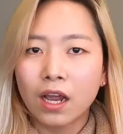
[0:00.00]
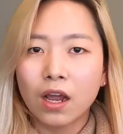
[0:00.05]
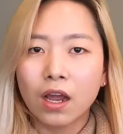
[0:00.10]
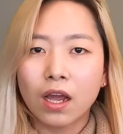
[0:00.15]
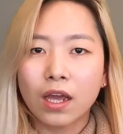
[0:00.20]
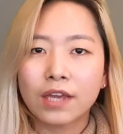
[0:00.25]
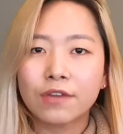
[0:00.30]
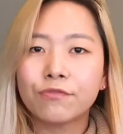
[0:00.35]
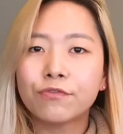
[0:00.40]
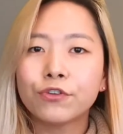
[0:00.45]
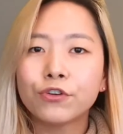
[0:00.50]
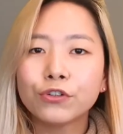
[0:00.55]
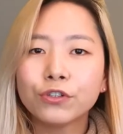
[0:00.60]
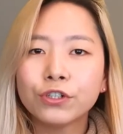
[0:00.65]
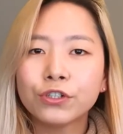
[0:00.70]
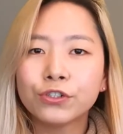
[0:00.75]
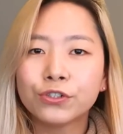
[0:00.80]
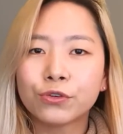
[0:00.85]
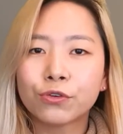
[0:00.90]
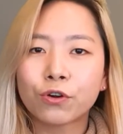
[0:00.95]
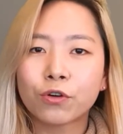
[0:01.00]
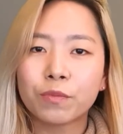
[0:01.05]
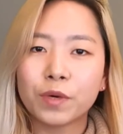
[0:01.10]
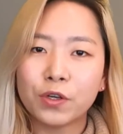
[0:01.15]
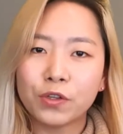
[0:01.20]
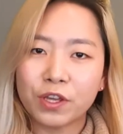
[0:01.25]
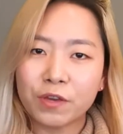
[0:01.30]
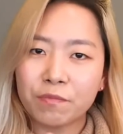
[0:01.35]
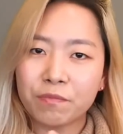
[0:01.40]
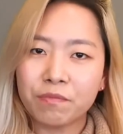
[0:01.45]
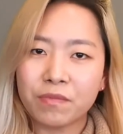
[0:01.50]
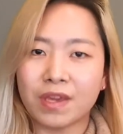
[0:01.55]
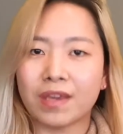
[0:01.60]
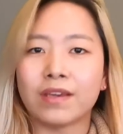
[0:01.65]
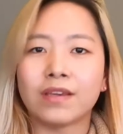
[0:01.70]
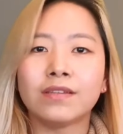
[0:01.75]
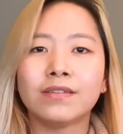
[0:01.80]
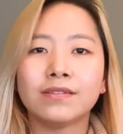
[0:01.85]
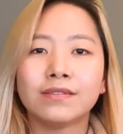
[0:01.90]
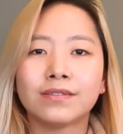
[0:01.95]
If you're not sure about what it
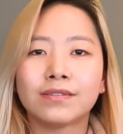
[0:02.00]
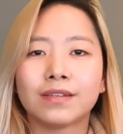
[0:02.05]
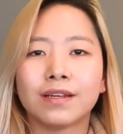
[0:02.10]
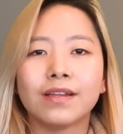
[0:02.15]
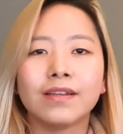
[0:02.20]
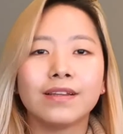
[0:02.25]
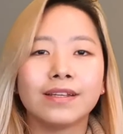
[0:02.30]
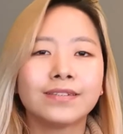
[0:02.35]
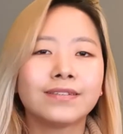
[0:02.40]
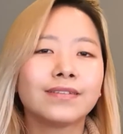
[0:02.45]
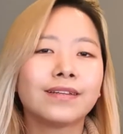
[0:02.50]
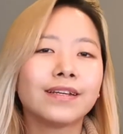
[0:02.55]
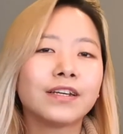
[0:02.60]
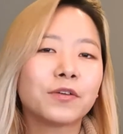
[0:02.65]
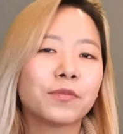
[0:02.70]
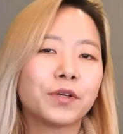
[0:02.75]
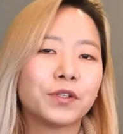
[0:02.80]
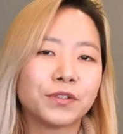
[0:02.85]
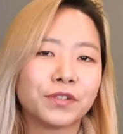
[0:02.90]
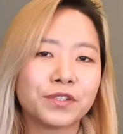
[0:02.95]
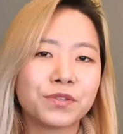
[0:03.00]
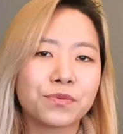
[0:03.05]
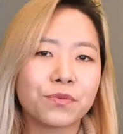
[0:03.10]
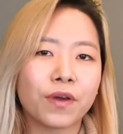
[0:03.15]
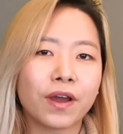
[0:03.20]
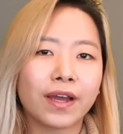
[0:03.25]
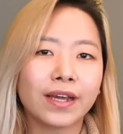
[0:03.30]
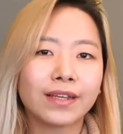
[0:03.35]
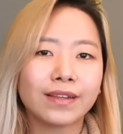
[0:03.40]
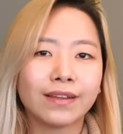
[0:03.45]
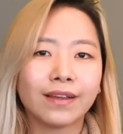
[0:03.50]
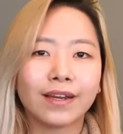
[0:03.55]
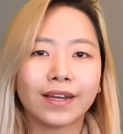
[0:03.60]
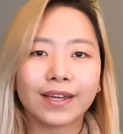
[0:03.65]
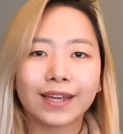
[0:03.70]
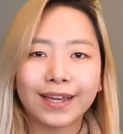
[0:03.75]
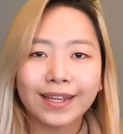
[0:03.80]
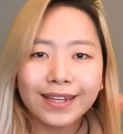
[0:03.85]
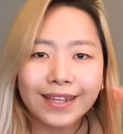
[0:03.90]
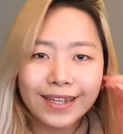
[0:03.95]
means, let's think about this way. Like
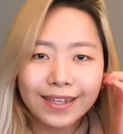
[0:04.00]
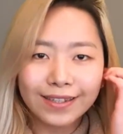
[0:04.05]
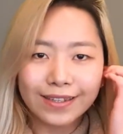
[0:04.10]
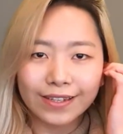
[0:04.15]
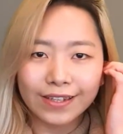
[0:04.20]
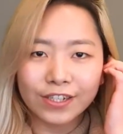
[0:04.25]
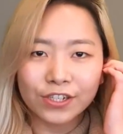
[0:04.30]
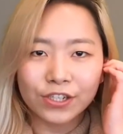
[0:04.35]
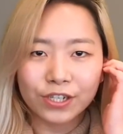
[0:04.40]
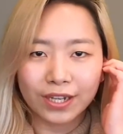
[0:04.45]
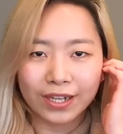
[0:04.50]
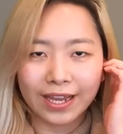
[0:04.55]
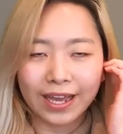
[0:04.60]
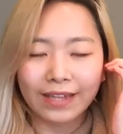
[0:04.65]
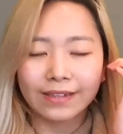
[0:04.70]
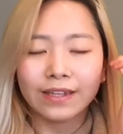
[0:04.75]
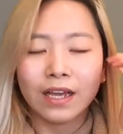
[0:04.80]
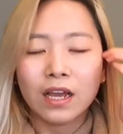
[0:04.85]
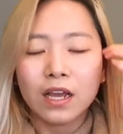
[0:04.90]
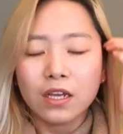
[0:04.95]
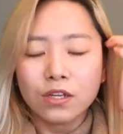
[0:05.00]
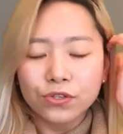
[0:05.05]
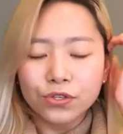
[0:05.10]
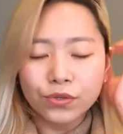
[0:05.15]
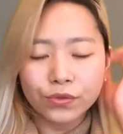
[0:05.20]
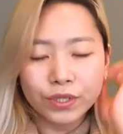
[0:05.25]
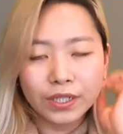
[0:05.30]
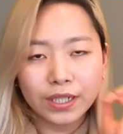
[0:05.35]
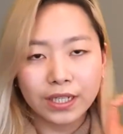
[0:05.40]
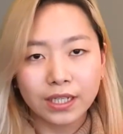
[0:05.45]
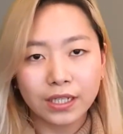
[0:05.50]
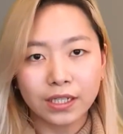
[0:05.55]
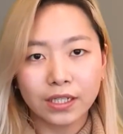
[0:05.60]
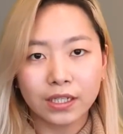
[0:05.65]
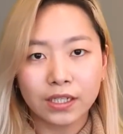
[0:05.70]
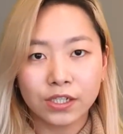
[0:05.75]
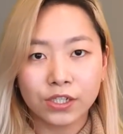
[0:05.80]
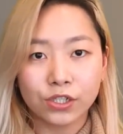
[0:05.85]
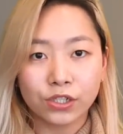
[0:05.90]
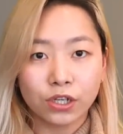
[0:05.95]
in English again. So in
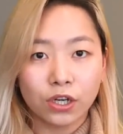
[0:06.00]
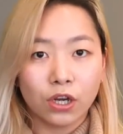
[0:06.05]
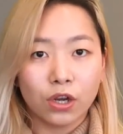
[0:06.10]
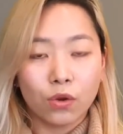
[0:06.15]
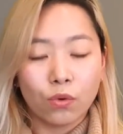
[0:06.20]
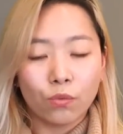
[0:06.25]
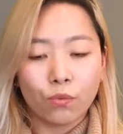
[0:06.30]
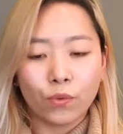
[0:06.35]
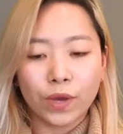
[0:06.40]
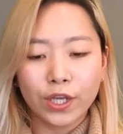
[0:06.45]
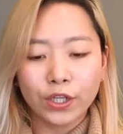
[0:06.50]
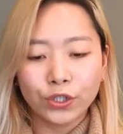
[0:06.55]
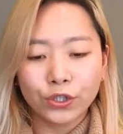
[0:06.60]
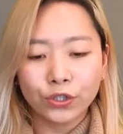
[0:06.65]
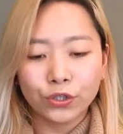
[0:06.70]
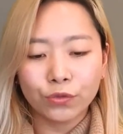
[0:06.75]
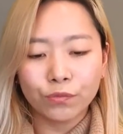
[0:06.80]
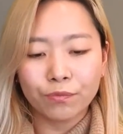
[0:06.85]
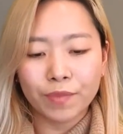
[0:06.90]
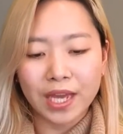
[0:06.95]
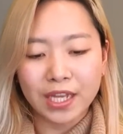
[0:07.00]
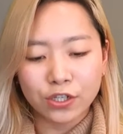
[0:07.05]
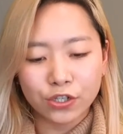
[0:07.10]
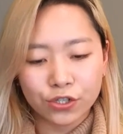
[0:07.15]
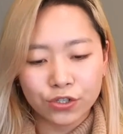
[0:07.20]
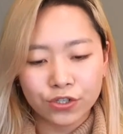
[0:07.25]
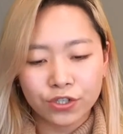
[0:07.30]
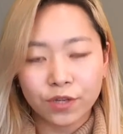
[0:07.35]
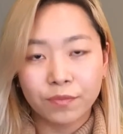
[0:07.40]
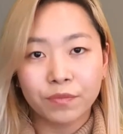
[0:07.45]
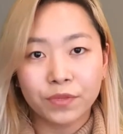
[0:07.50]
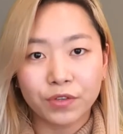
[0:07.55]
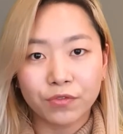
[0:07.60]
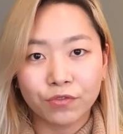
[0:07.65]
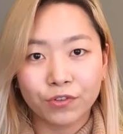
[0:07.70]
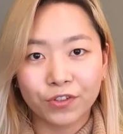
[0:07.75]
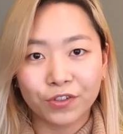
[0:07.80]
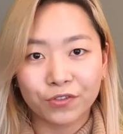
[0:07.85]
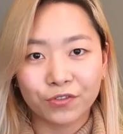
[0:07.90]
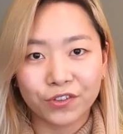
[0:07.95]
English, when you mention something
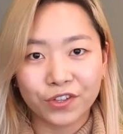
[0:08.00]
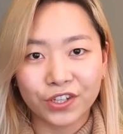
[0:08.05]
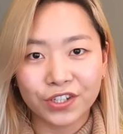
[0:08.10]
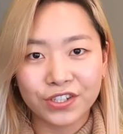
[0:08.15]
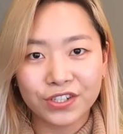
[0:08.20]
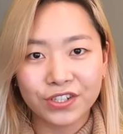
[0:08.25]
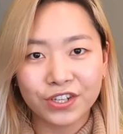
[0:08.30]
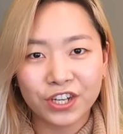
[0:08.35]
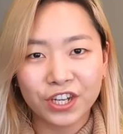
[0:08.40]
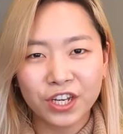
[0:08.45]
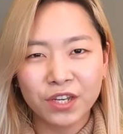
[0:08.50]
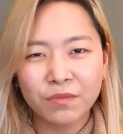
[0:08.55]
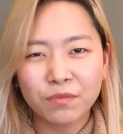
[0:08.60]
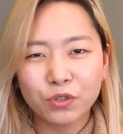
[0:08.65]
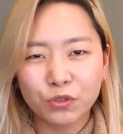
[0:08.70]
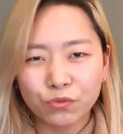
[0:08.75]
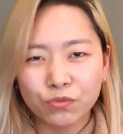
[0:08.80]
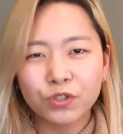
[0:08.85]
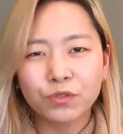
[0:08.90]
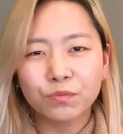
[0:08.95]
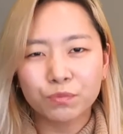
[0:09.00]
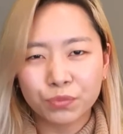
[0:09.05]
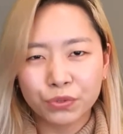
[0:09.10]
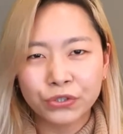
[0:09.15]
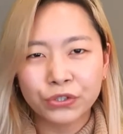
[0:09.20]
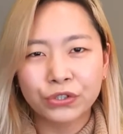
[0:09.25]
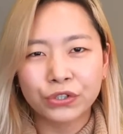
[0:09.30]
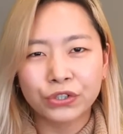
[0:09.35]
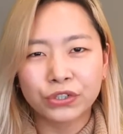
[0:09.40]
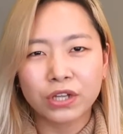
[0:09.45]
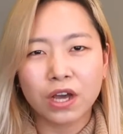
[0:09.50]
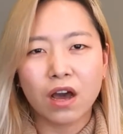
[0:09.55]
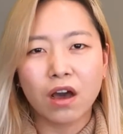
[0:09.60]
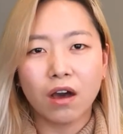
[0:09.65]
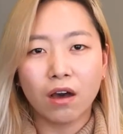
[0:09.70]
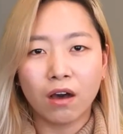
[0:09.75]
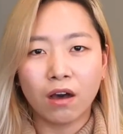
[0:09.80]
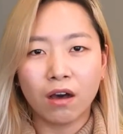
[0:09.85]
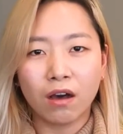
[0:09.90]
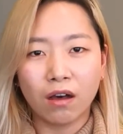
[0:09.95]
for the first time, you would put
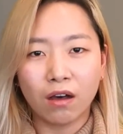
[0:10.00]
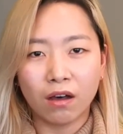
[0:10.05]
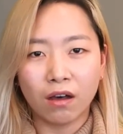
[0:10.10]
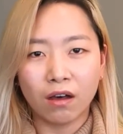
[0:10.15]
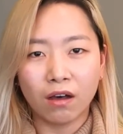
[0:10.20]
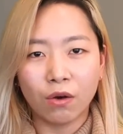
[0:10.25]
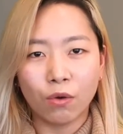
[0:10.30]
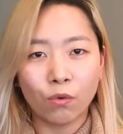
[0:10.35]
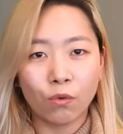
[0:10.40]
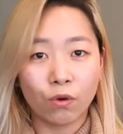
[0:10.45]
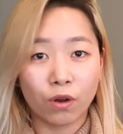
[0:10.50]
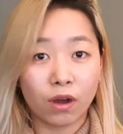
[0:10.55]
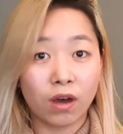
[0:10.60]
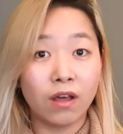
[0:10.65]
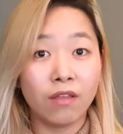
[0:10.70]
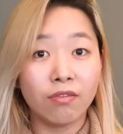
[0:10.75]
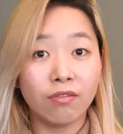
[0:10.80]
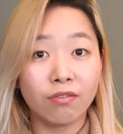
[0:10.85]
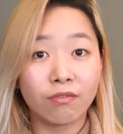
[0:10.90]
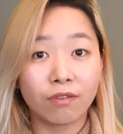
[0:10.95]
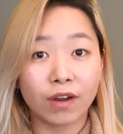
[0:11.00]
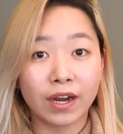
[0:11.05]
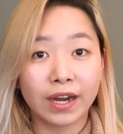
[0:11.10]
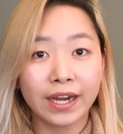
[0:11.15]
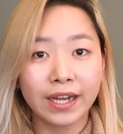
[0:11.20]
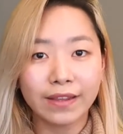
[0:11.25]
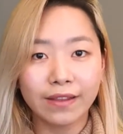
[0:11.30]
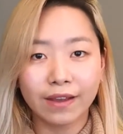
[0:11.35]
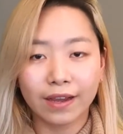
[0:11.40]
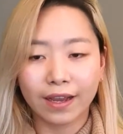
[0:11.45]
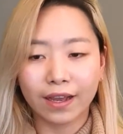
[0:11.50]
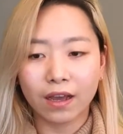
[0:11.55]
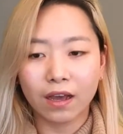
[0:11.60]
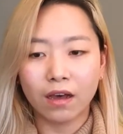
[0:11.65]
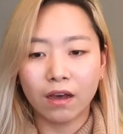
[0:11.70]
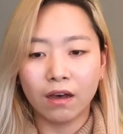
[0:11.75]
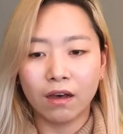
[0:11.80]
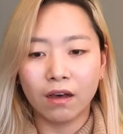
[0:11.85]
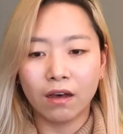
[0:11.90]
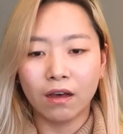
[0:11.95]
or an, right? Like
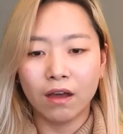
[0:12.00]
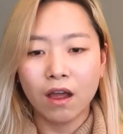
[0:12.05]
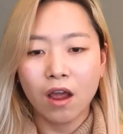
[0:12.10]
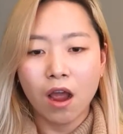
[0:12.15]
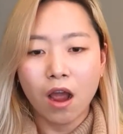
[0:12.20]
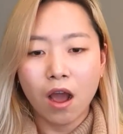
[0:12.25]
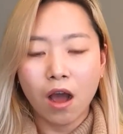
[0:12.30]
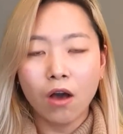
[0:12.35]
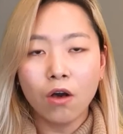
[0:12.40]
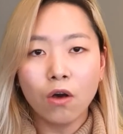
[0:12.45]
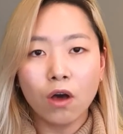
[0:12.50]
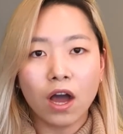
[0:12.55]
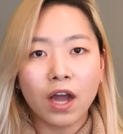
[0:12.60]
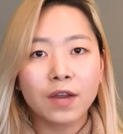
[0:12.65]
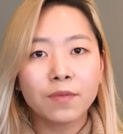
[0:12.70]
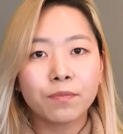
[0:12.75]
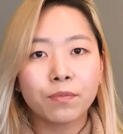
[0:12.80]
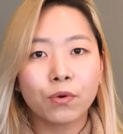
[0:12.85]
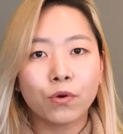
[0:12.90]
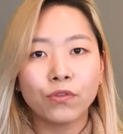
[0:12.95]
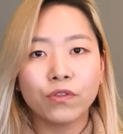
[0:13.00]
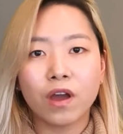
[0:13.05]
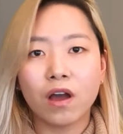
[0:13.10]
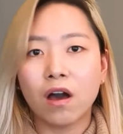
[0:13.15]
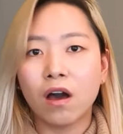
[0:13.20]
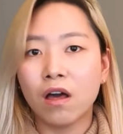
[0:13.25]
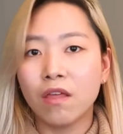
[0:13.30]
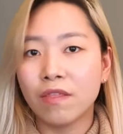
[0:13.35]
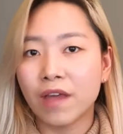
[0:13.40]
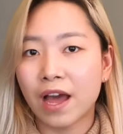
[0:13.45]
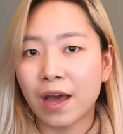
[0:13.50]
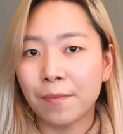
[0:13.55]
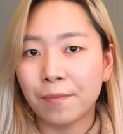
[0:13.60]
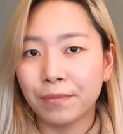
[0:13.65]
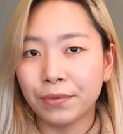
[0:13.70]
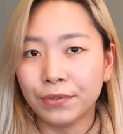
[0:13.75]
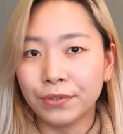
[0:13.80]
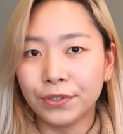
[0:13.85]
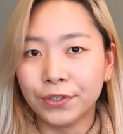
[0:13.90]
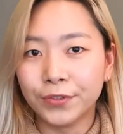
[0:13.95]
I bought an
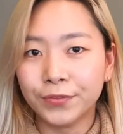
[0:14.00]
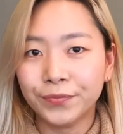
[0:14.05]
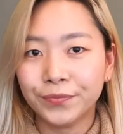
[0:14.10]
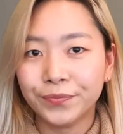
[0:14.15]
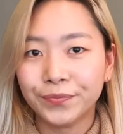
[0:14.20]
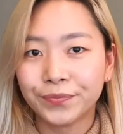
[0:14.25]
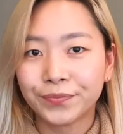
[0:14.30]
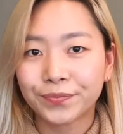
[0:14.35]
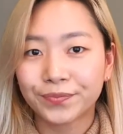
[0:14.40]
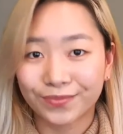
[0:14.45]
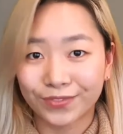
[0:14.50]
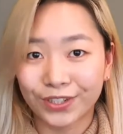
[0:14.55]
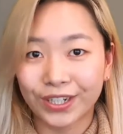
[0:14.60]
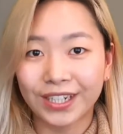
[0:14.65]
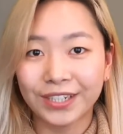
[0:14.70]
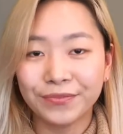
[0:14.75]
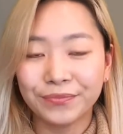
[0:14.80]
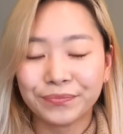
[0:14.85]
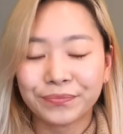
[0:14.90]
apple, right?